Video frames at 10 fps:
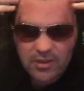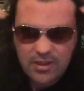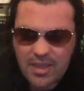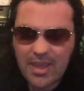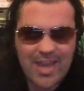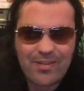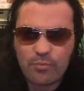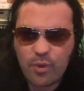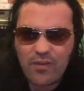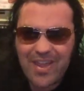Yeah,
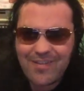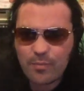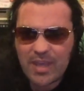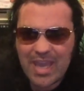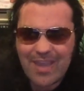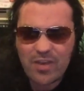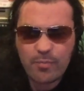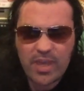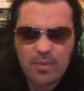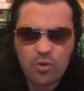both
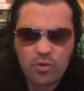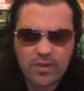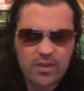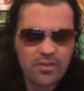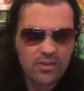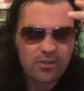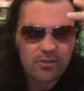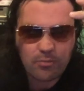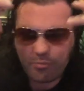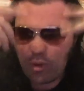AVP movies
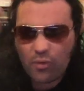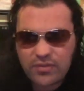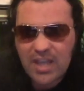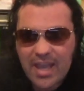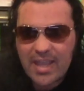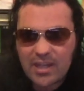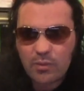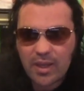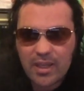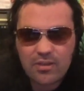both die
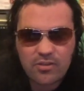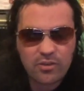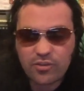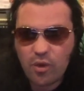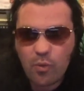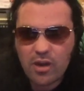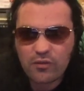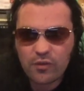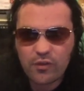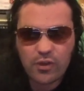anyway, so there's no winner
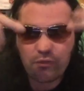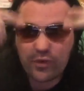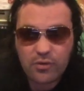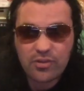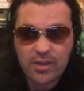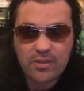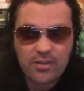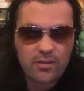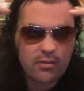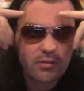for the verses.